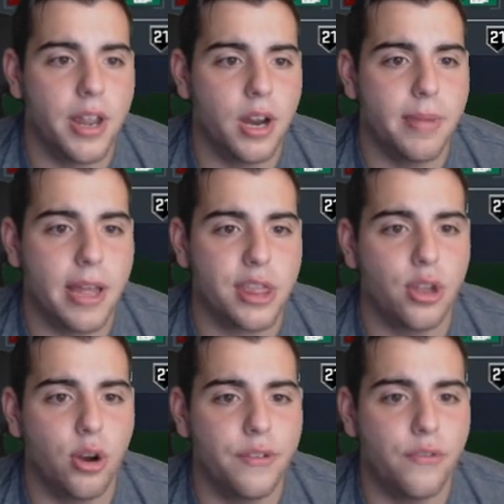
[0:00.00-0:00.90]
here, man,
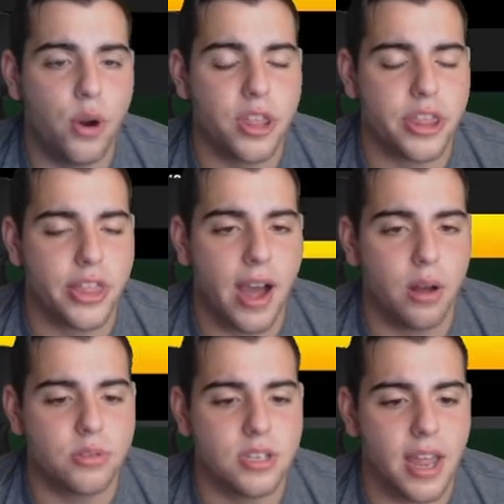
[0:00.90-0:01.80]

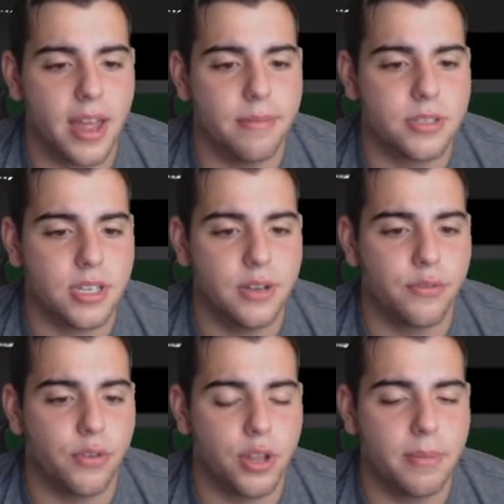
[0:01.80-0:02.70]
34,000 MT
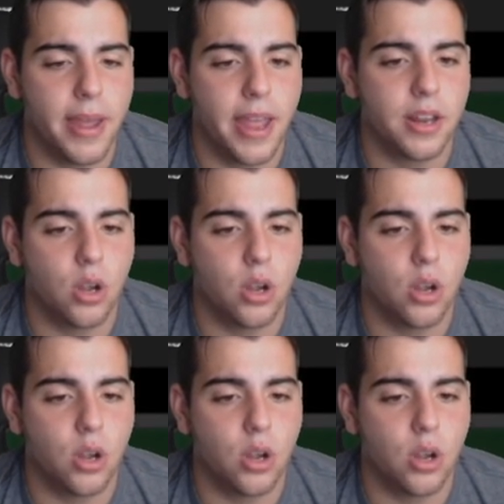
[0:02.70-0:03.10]
for the man,